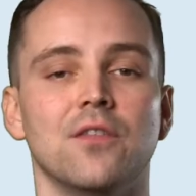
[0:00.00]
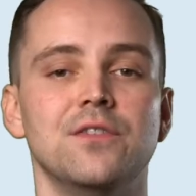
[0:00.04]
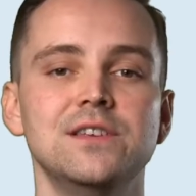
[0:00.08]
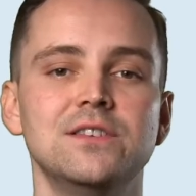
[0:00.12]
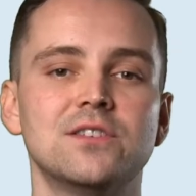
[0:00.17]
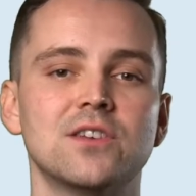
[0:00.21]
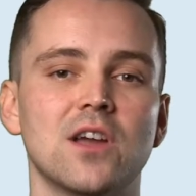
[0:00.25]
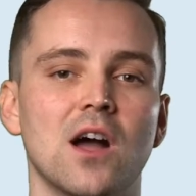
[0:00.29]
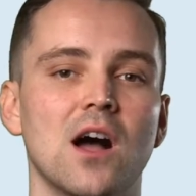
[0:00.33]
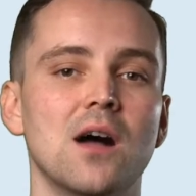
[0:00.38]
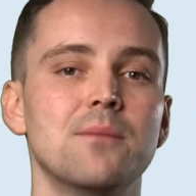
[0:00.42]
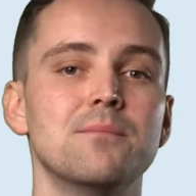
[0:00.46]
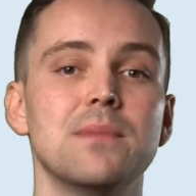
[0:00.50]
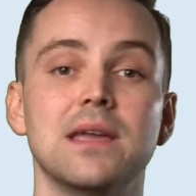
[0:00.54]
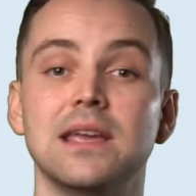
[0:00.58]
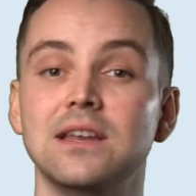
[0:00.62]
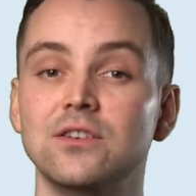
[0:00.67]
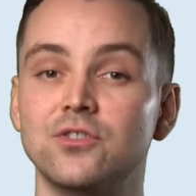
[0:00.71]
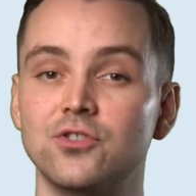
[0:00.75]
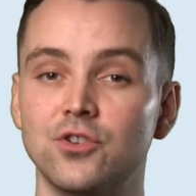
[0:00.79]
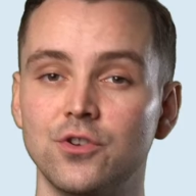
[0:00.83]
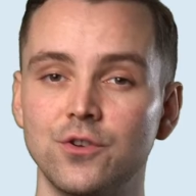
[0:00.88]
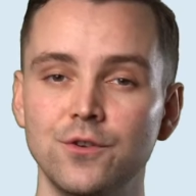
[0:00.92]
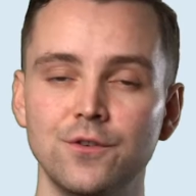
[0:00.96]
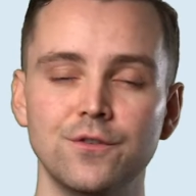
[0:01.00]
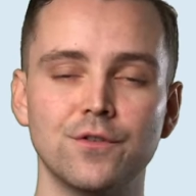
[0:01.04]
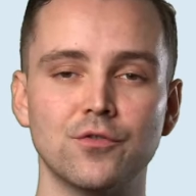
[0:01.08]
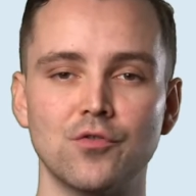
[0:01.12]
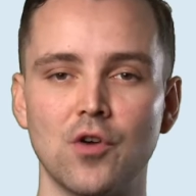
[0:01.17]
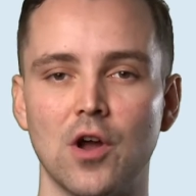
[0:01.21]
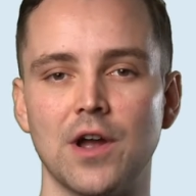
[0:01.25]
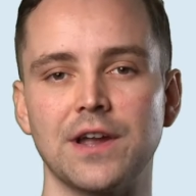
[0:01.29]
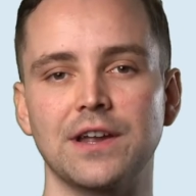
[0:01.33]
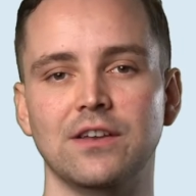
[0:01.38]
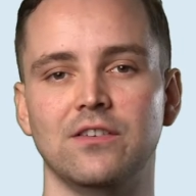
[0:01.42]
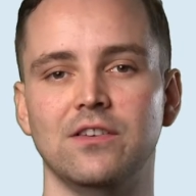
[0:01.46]
These come in two
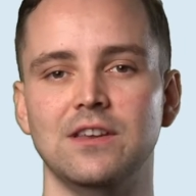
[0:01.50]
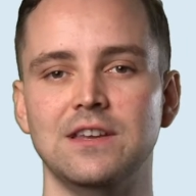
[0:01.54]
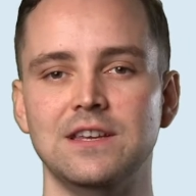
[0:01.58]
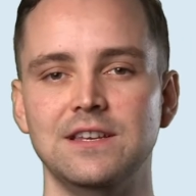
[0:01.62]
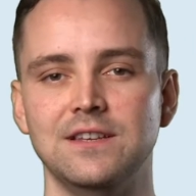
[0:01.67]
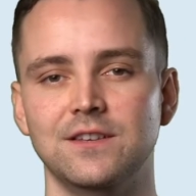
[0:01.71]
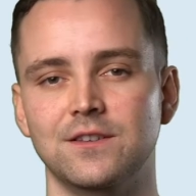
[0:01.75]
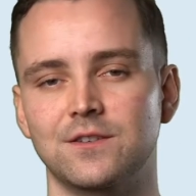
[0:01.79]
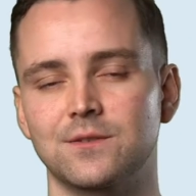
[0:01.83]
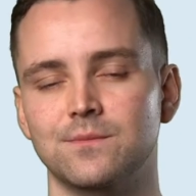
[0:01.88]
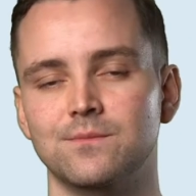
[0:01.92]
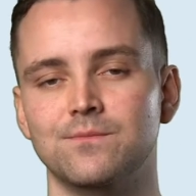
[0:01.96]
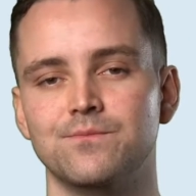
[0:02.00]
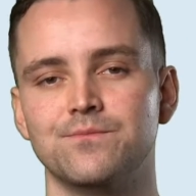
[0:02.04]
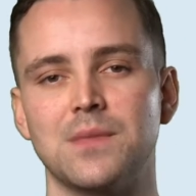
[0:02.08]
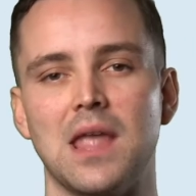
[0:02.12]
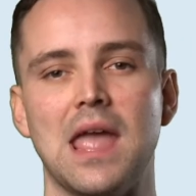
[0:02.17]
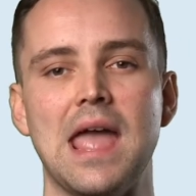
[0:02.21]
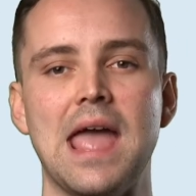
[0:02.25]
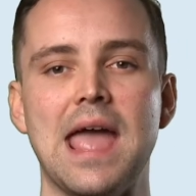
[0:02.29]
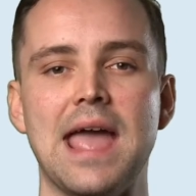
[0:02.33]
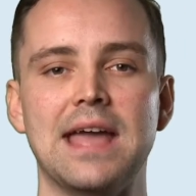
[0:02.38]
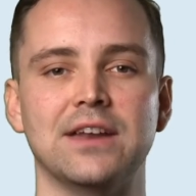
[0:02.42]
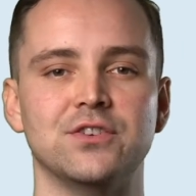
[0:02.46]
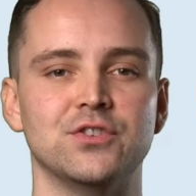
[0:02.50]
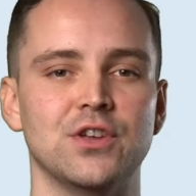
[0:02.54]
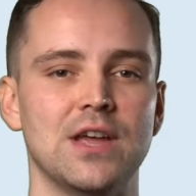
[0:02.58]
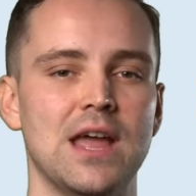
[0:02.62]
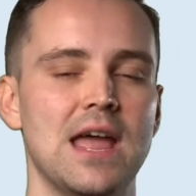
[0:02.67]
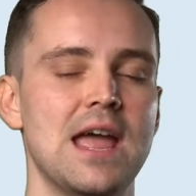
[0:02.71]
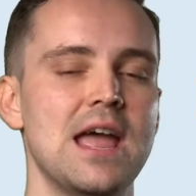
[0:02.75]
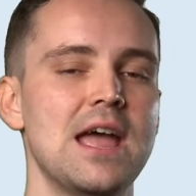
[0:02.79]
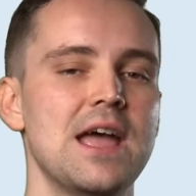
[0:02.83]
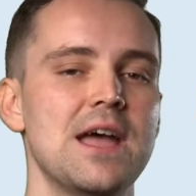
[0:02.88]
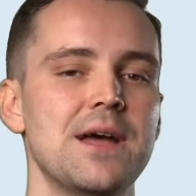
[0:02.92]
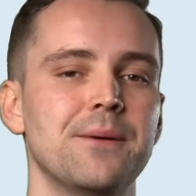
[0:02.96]
varieties, air to
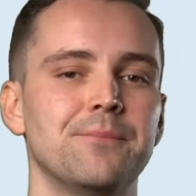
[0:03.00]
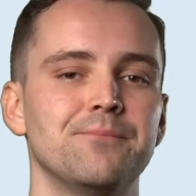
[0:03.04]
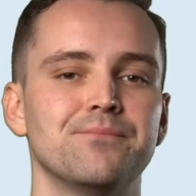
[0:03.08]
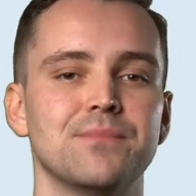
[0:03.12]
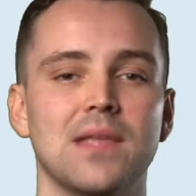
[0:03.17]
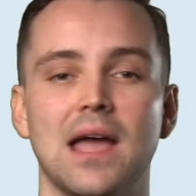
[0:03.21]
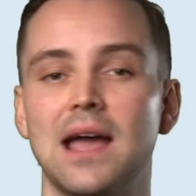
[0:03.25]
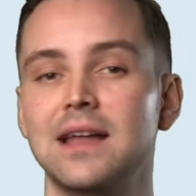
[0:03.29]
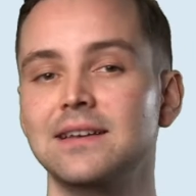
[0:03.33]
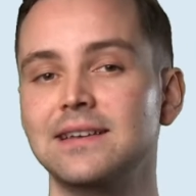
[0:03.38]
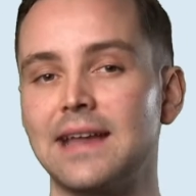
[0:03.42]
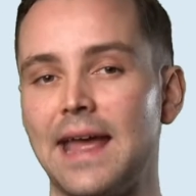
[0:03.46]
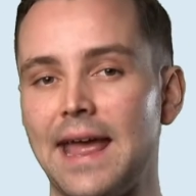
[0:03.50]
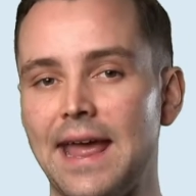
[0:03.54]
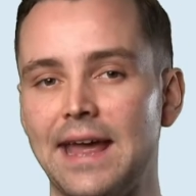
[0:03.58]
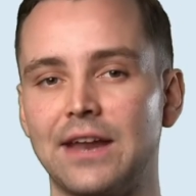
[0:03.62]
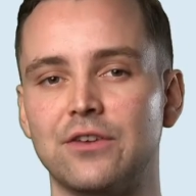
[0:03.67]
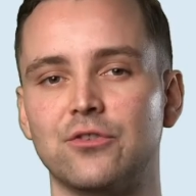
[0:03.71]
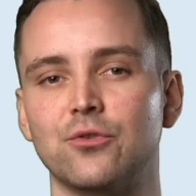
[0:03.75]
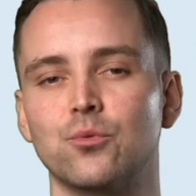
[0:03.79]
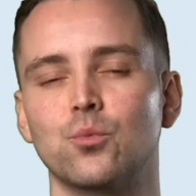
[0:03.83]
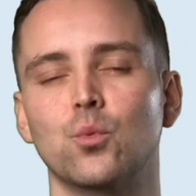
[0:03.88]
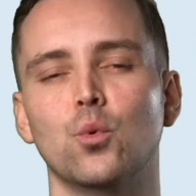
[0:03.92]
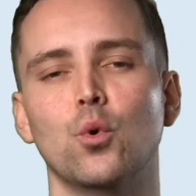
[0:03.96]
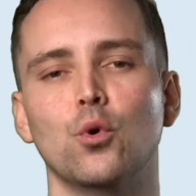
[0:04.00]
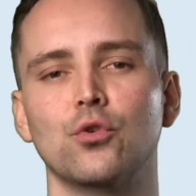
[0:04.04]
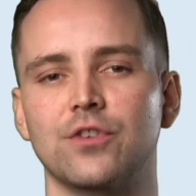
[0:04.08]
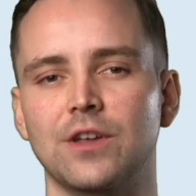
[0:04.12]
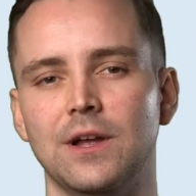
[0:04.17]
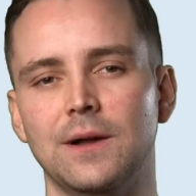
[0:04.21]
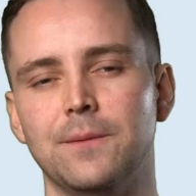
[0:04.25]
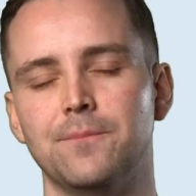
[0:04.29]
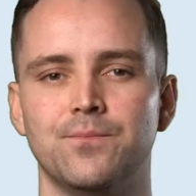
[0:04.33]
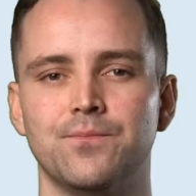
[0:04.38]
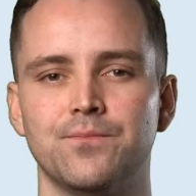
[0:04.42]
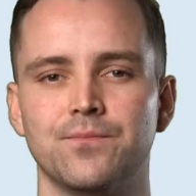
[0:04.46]
air and air to
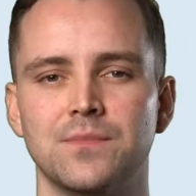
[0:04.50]
water.